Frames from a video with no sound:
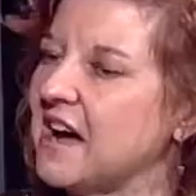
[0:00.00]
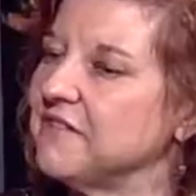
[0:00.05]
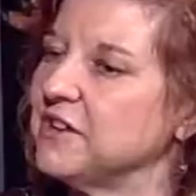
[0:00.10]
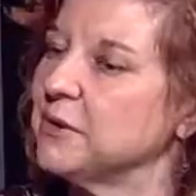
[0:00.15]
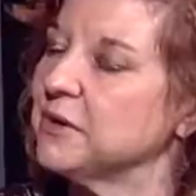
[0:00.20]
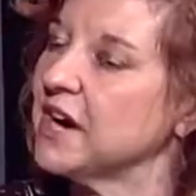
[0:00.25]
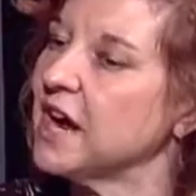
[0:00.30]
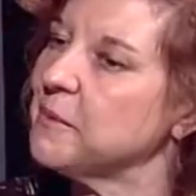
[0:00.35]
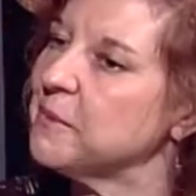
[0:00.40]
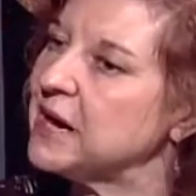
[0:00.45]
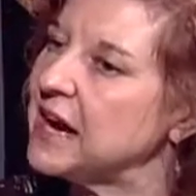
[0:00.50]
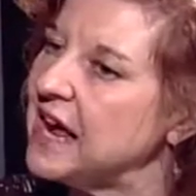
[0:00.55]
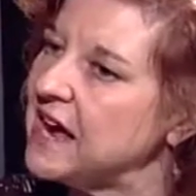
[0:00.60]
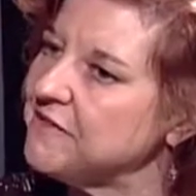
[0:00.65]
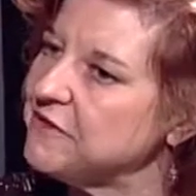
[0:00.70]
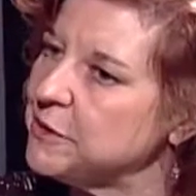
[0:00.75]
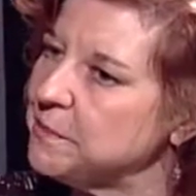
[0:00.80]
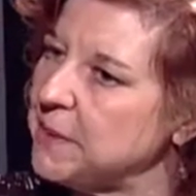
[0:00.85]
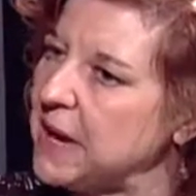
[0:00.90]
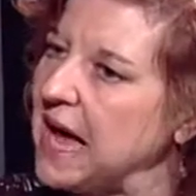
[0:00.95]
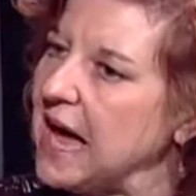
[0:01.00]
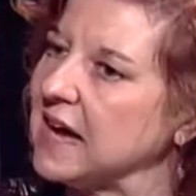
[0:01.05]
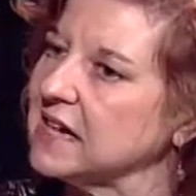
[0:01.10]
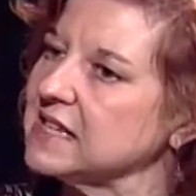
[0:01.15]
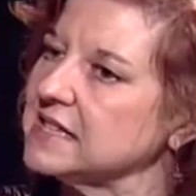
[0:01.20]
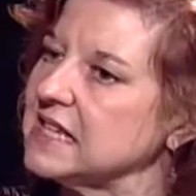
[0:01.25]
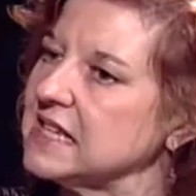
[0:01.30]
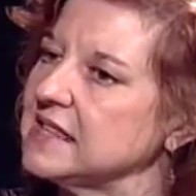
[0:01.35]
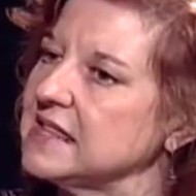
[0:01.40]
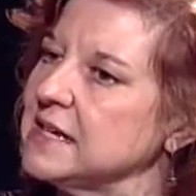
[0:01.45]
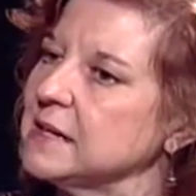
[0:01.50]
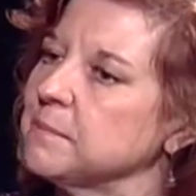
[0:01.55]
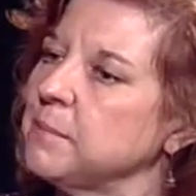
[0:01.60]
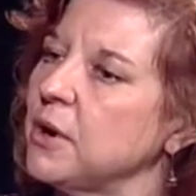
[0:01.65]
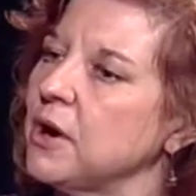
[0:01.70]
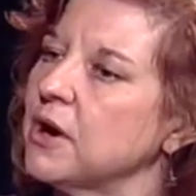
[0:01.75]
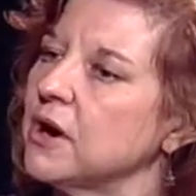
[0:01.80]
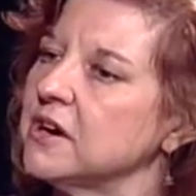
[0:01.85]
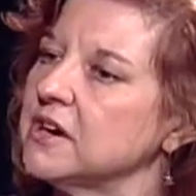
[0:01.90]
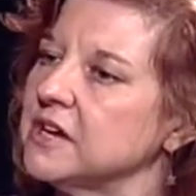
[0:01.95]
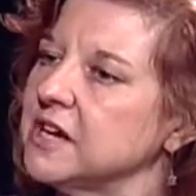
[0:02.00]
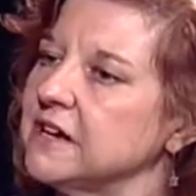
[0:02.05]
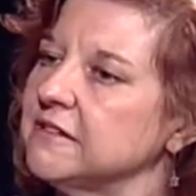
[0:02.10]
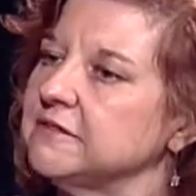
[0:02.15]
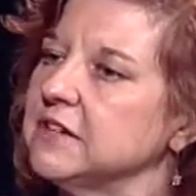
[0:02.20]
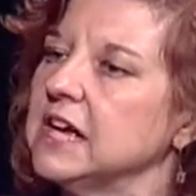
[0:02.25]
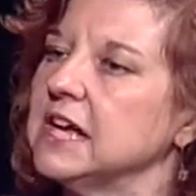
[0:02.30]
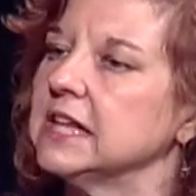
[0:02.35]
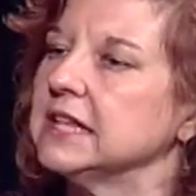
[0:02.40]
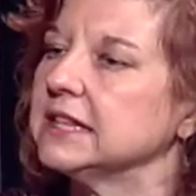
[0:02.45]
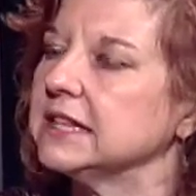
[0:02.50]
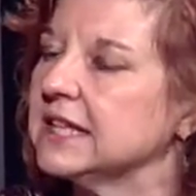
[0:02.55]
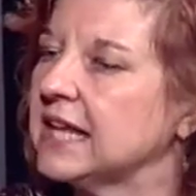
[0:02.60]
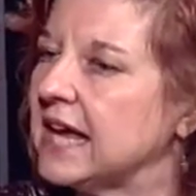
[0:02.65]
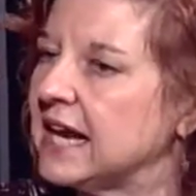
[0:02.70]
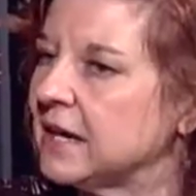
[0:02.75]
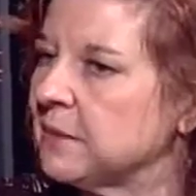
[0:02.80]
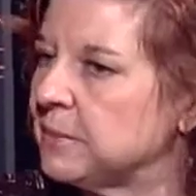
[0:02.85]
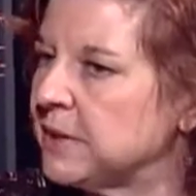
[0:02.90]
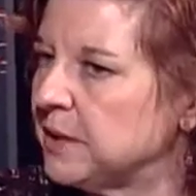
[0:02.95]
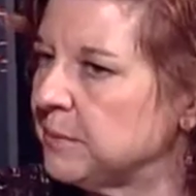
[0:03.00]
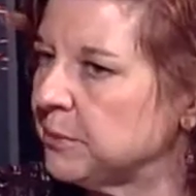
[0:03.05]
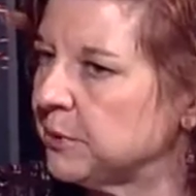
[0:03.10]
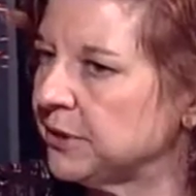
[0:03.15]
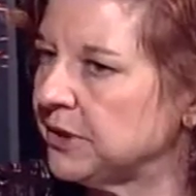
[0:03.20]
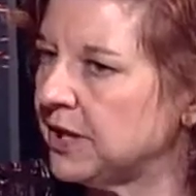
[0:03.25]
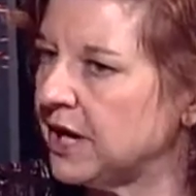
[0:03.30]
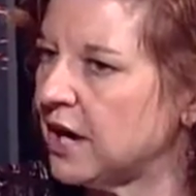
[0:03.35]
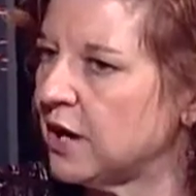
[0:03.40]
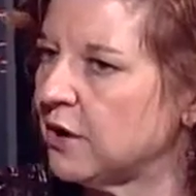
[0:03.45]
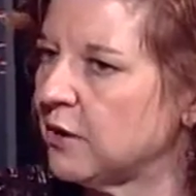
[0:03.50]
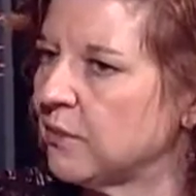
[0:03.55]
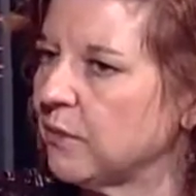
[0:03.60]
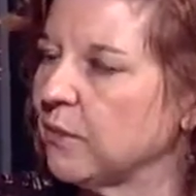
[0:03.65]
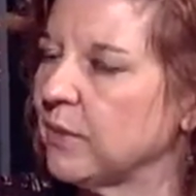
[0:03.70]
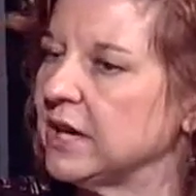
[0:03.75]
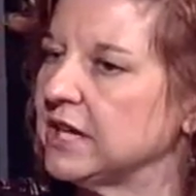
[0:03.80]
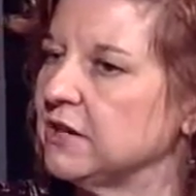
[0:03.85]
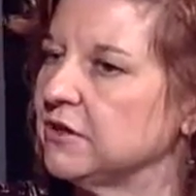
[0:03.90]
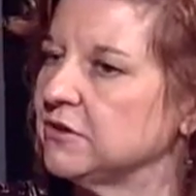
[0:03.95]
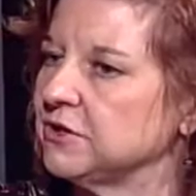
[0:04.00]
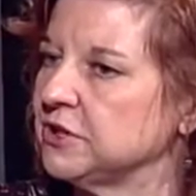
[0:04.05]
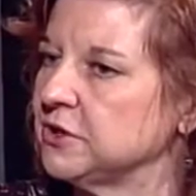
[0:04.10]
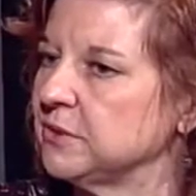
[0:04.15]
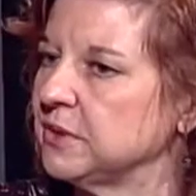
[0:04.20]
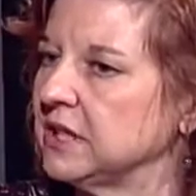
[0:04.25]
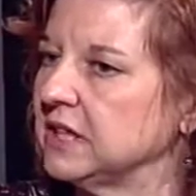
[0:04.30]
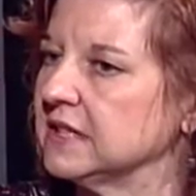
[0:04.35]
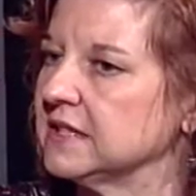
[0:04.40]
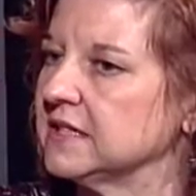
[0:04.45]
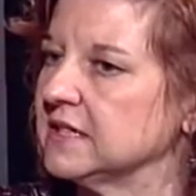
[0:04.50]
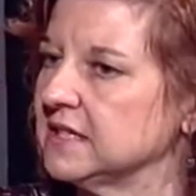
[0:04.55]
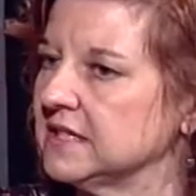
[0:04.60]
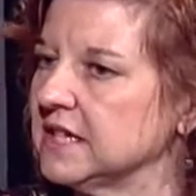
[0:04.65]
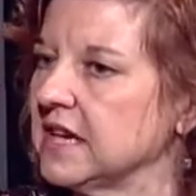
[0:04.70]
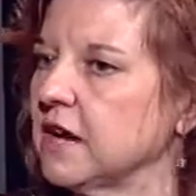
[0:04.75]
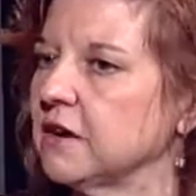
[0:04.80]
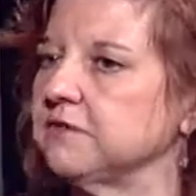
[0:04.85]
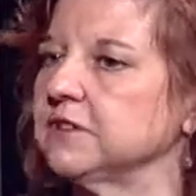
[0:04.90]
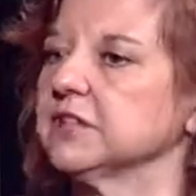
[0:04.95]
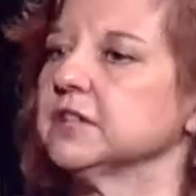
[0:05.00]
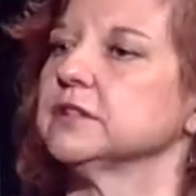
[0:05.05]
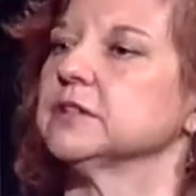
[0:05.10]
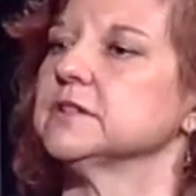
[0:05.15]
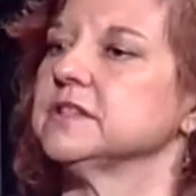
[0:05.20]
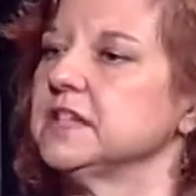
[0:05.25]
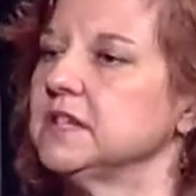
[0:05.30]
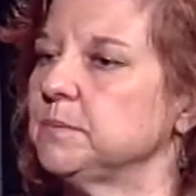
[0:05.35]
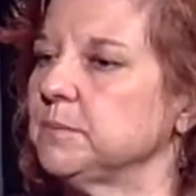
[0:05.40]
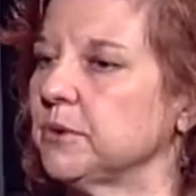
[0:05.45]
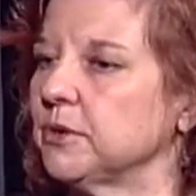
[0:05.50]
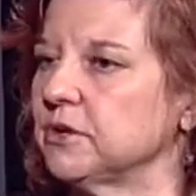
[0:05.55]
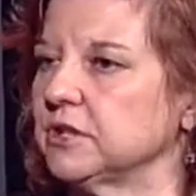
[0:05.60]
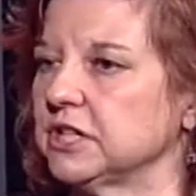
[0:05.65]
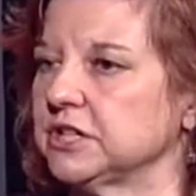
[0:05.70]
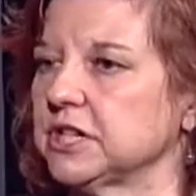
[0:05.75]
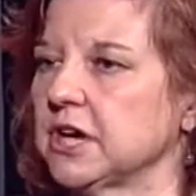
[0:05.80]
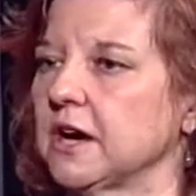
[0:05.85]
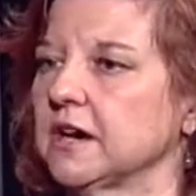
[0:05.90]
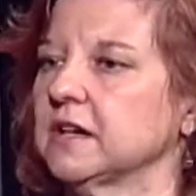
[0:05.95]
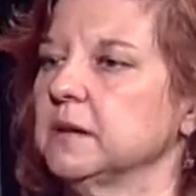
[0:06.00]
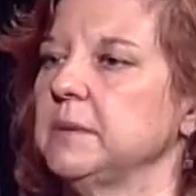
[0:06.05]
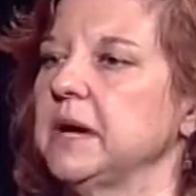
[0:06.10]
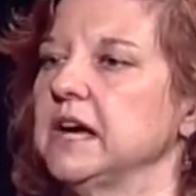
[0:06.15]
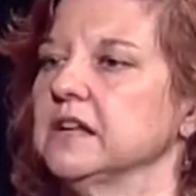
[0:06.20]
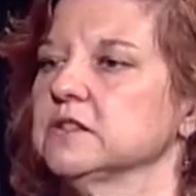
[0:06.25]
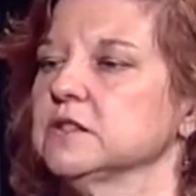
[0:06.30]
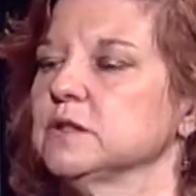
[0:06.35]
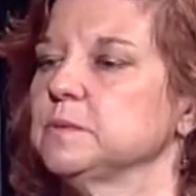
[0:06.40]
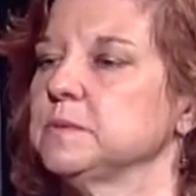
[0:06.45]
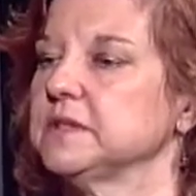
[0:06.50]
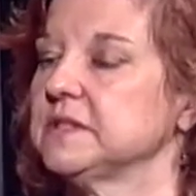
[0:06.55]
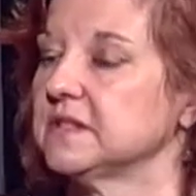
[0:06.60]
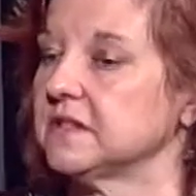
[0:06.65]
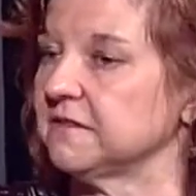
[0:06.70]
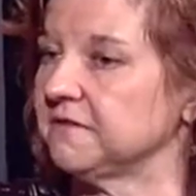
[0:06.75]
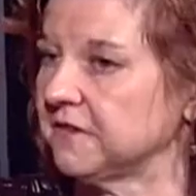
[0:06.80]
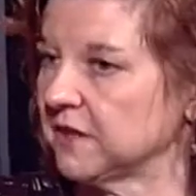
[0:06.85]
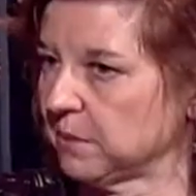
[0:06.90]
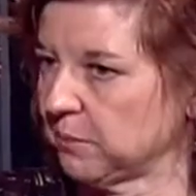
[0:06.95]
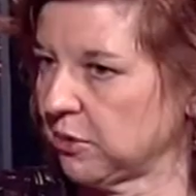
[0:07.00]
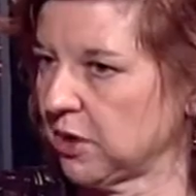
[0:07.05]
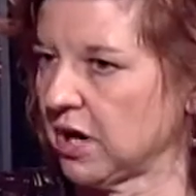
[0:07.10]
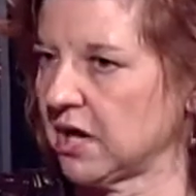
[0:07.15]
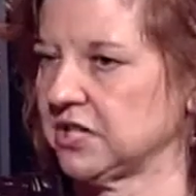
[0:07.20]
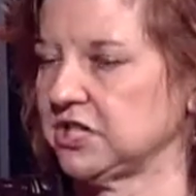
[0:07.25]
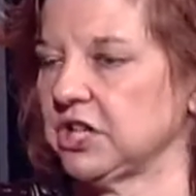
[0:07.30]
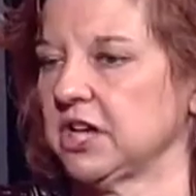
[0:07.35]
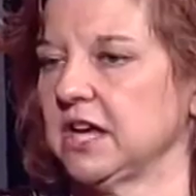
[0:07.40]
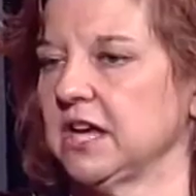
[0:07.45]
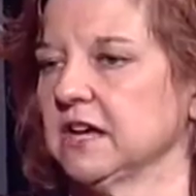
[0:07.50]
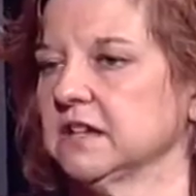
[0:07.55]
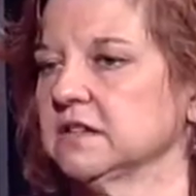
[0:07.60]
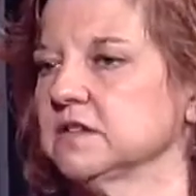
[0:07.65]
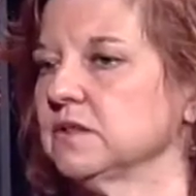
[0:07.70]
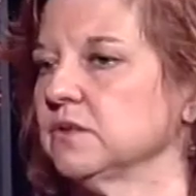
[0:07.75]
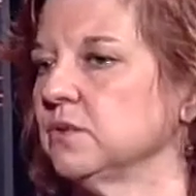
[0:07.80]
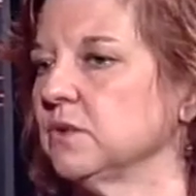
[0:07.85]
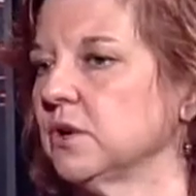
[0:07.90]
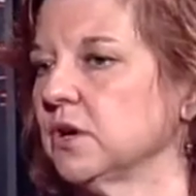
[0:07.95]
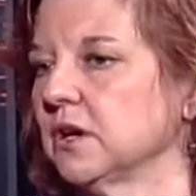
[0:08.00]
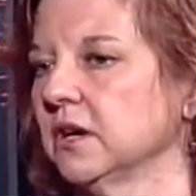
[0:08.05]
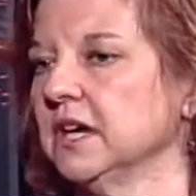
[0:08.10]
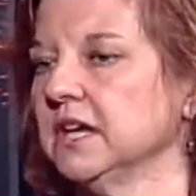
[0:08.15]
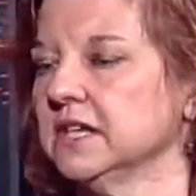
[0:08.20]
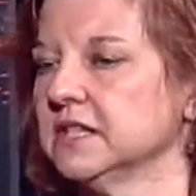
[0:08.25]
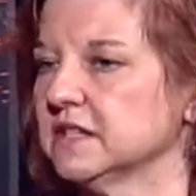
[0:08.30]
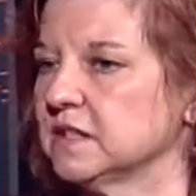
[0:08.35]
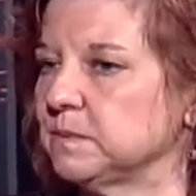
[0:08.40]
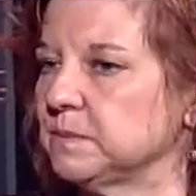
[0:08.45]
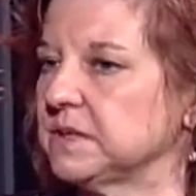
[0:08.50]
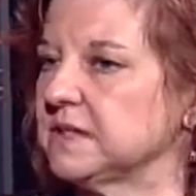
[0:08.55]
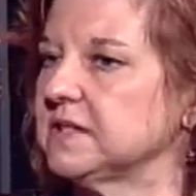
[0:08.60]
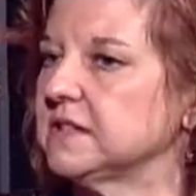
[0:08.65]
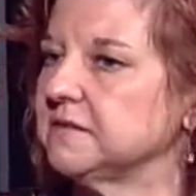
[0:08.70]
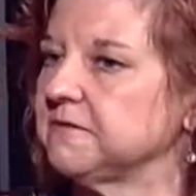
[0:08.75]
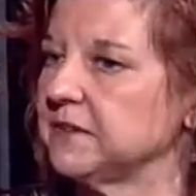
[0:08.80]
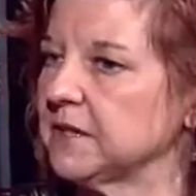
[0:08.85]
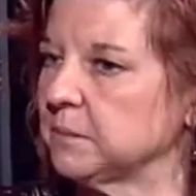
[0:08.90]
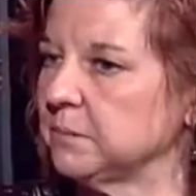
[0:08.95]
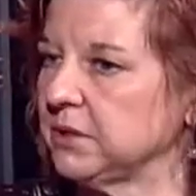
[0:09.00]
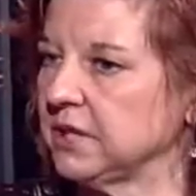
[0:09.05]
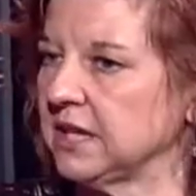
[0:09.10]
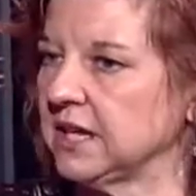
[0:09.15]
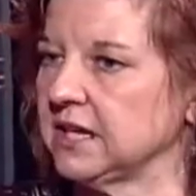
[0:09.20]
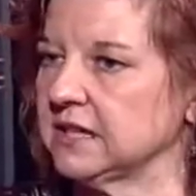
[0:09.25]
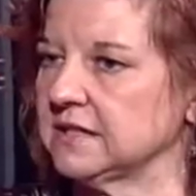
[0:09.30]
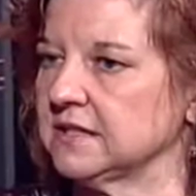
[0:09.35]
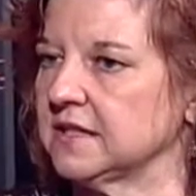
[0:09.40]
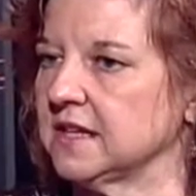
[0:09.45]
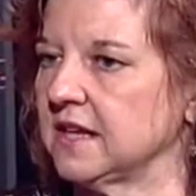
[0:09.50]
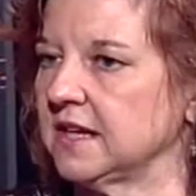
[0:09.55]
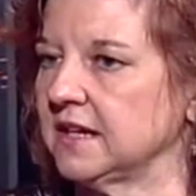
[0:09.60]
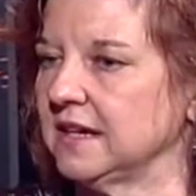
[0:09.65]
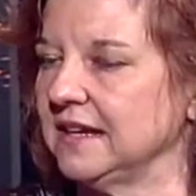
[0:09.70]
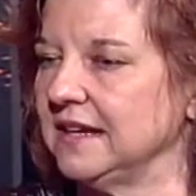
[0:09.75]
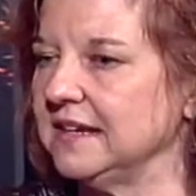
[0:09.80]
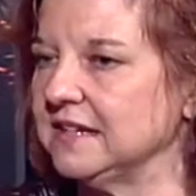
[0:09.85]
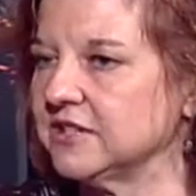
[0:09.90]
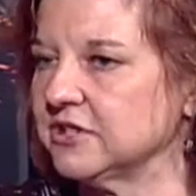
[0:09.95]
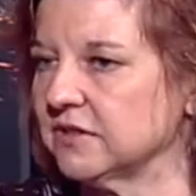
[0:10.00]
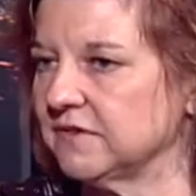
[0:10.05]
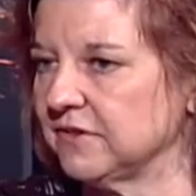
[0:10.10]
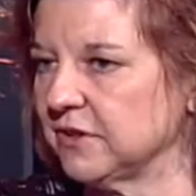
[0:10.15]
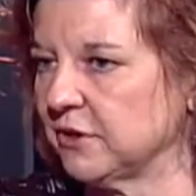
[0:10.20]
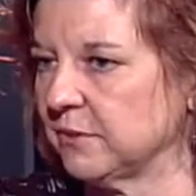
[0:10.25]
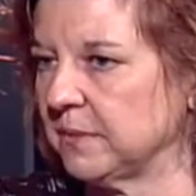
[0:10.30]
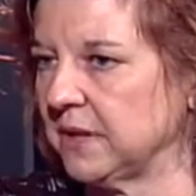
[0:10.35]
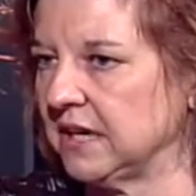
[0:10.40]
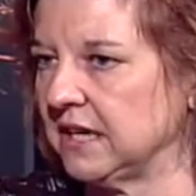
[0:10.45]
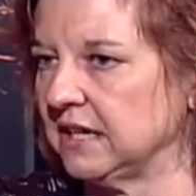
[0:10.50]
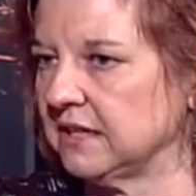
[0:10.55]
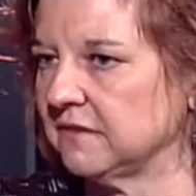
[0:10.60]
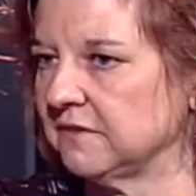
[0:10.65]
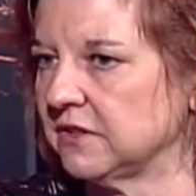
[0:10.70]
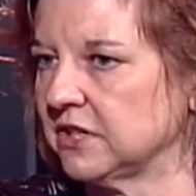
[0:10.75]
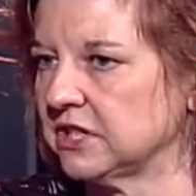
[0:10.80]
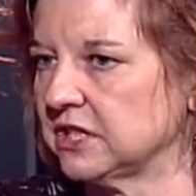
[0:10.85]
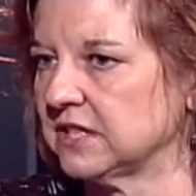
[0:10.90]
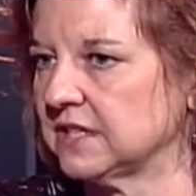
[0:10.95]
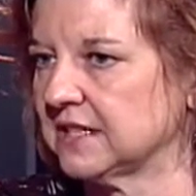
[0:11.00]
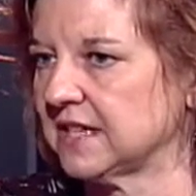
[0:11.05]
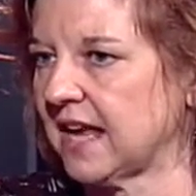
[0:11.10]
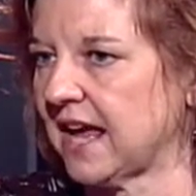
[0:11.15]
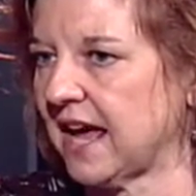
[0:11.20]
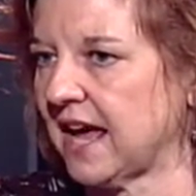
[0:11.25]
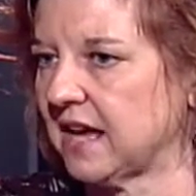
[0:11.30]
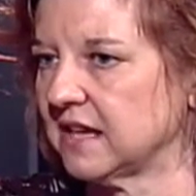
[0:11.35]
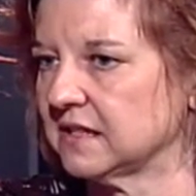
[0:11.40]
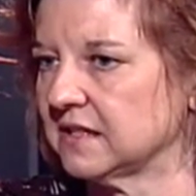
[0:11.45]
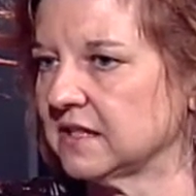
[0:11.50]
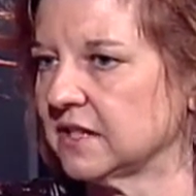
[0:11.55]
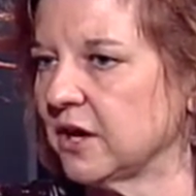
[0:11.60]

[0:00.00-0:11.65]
have you. And I want to have you back, because I think part of letting people know what you're doing is to delve a little deeper and to talk about specific projects or specific plans that each of your many divisions has.